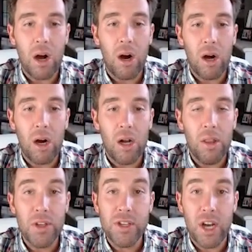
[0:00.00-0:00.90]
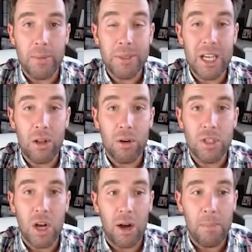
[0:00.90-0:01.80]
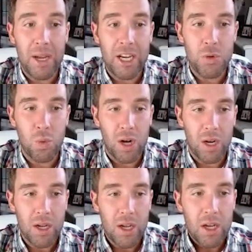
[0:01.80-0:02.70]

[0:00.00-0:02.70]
on the top sellers on page one.